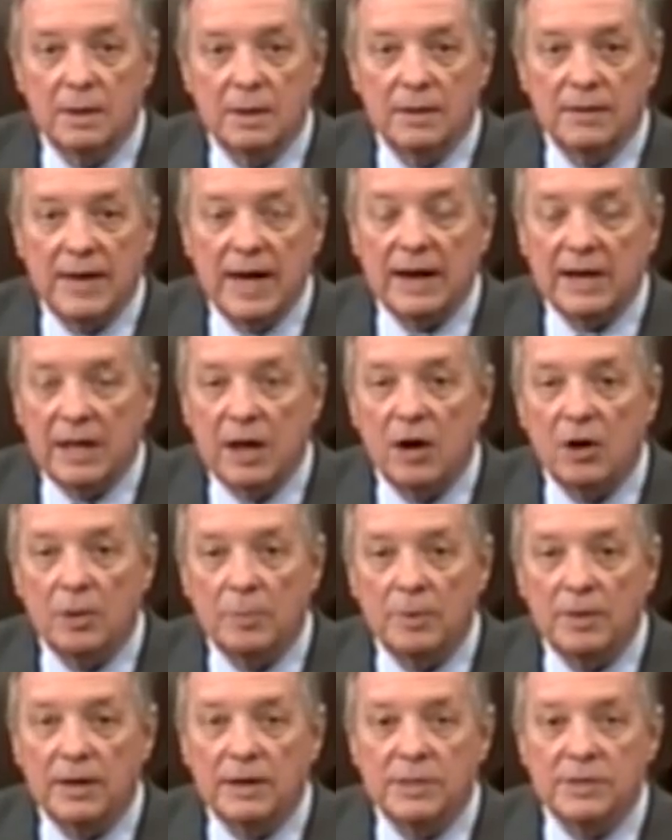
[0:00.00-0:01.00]
That
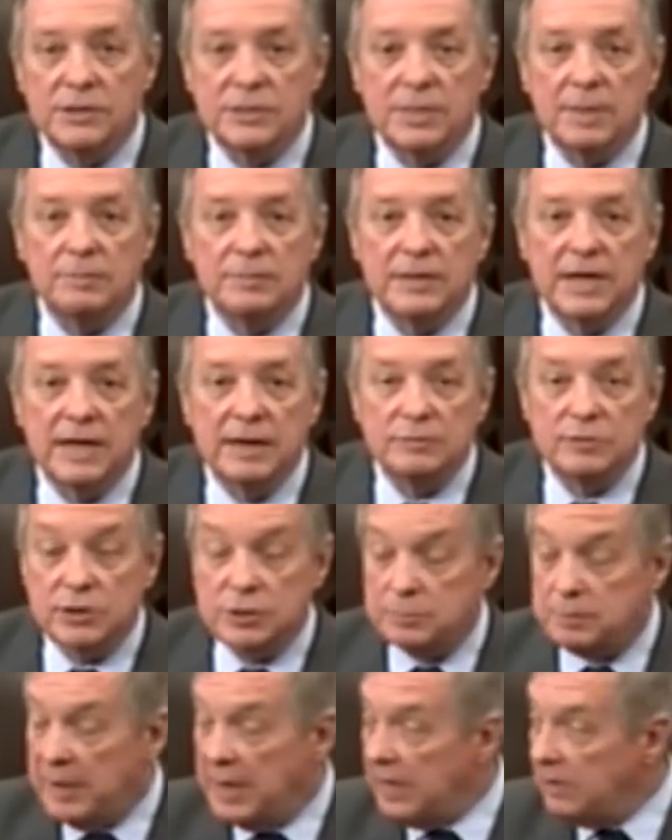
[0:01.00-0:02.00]
accountability sometimes
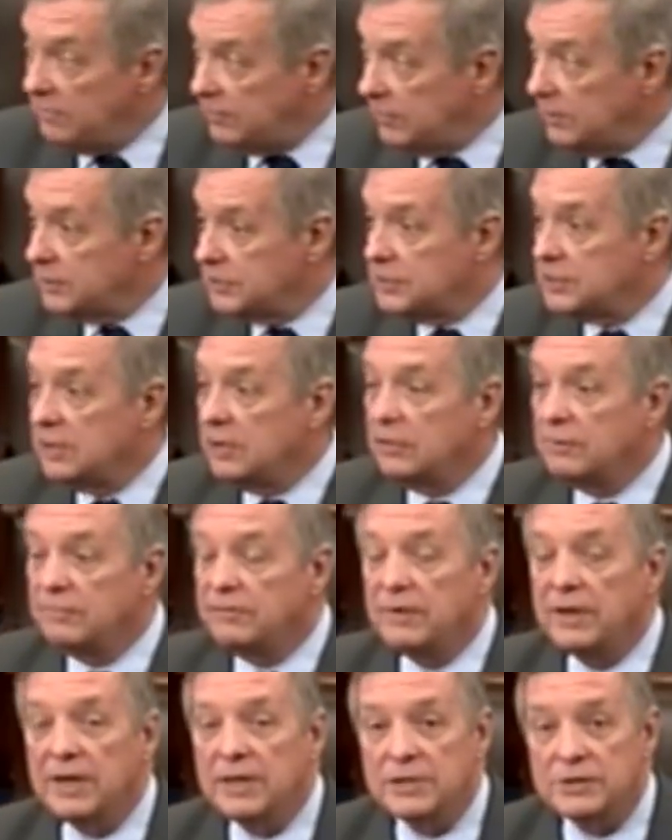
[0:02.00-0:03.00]
is painful, as Senator
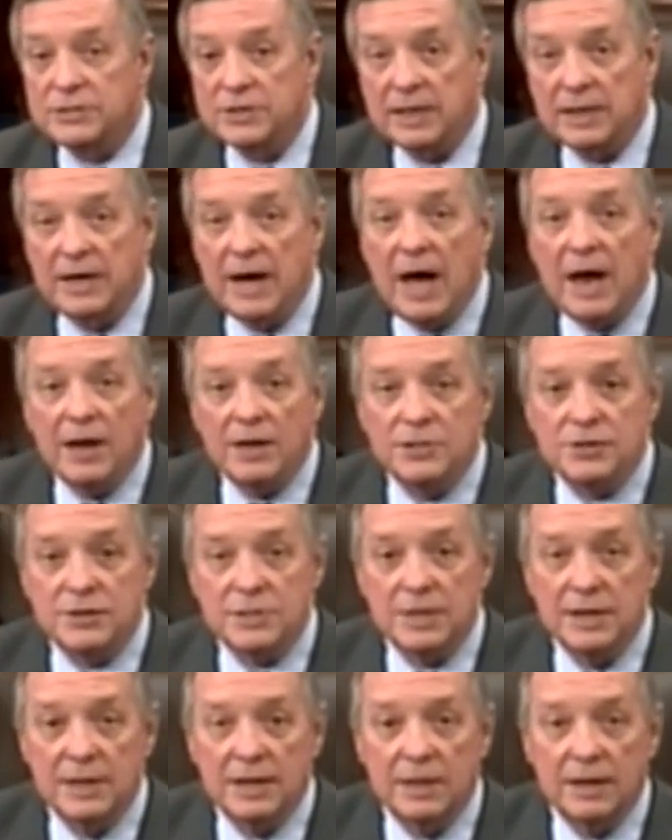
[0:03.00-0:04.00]
Flake has
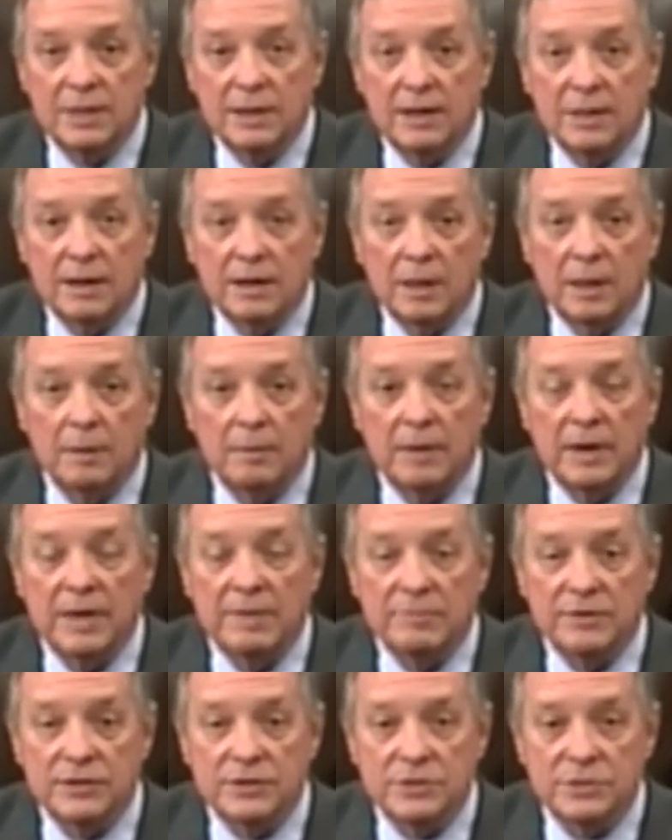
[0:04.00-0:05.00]
acknowledged, uh, many
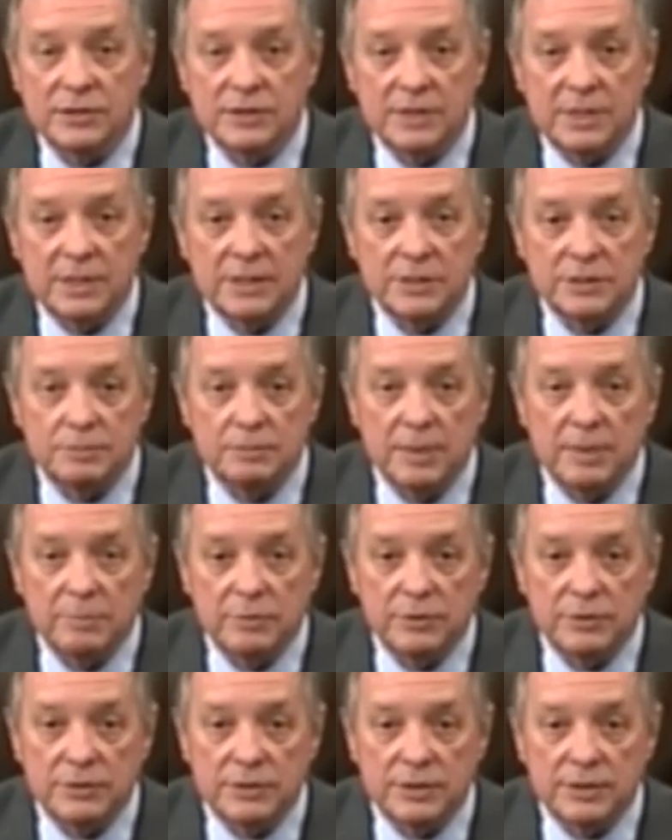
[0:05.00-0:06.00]
of us, as
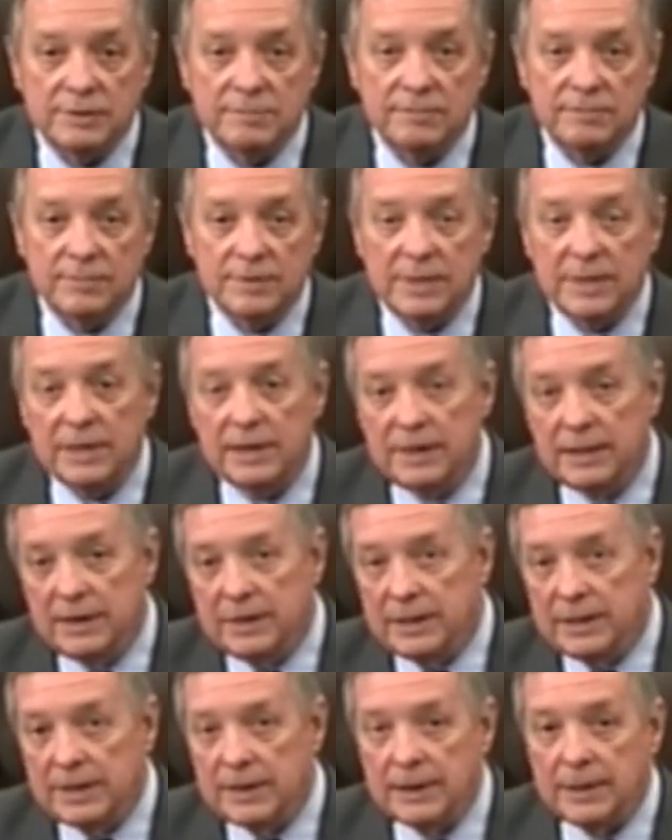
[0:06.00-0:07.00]
members of the
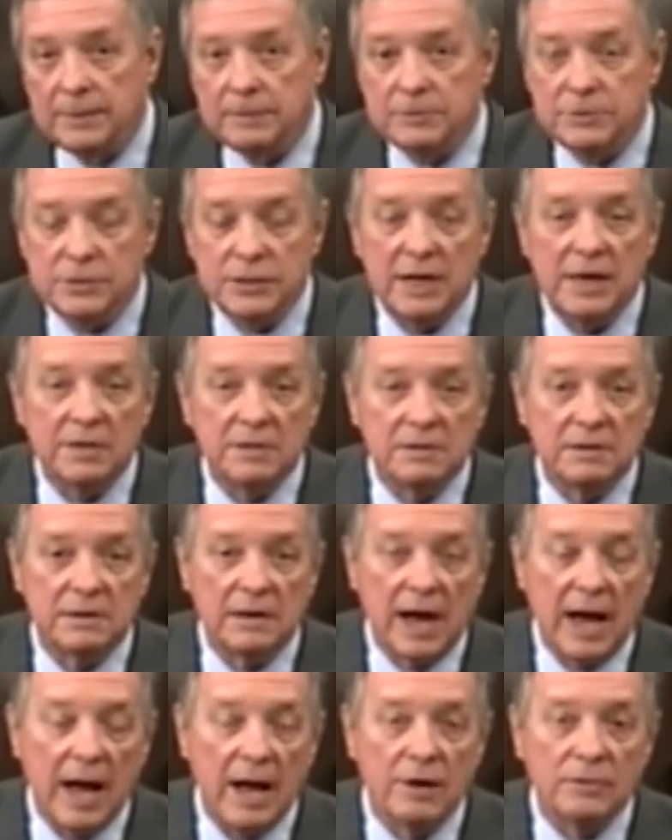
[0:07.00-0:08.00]
uh,
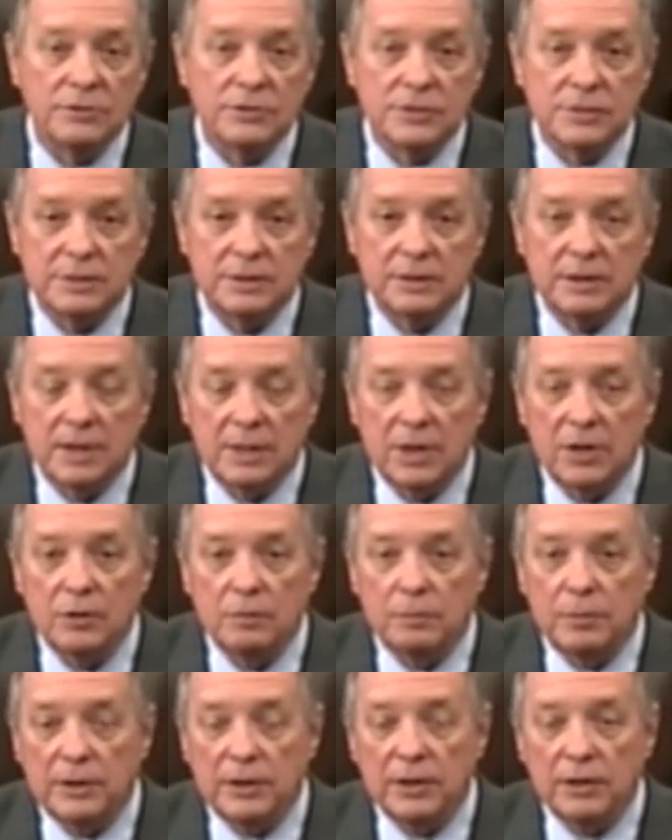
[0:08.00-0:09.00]
Senate, House, and other
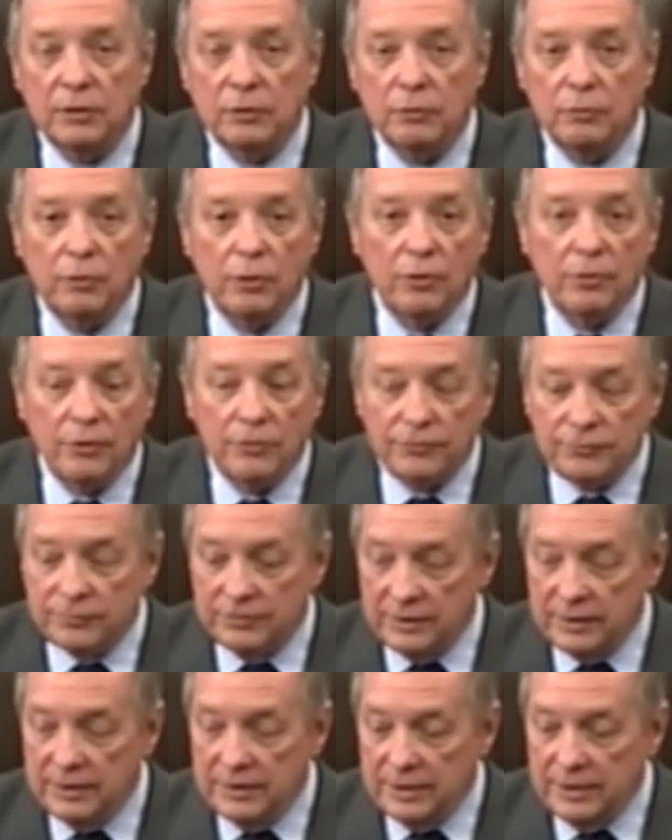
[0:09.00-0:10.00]
political roles,
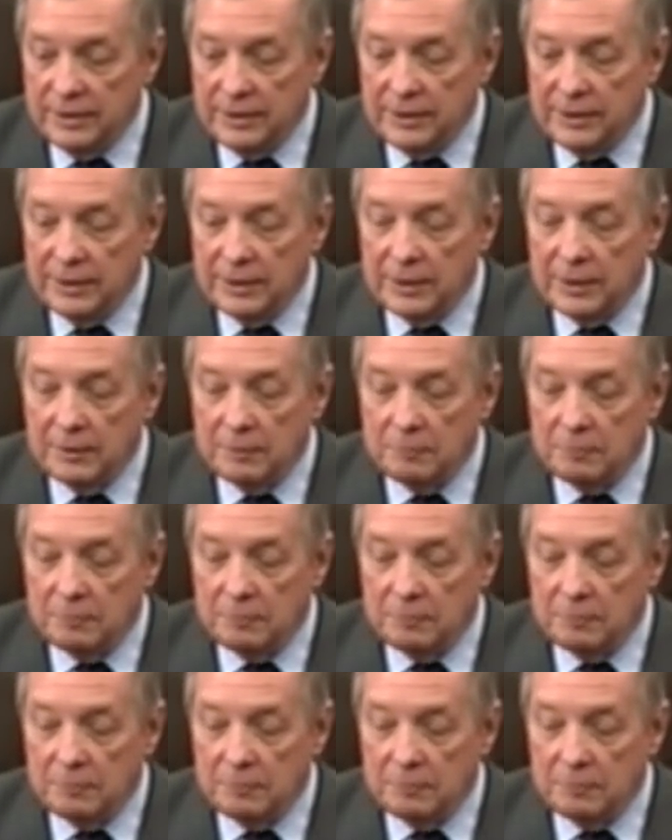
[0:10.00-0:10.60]
uh,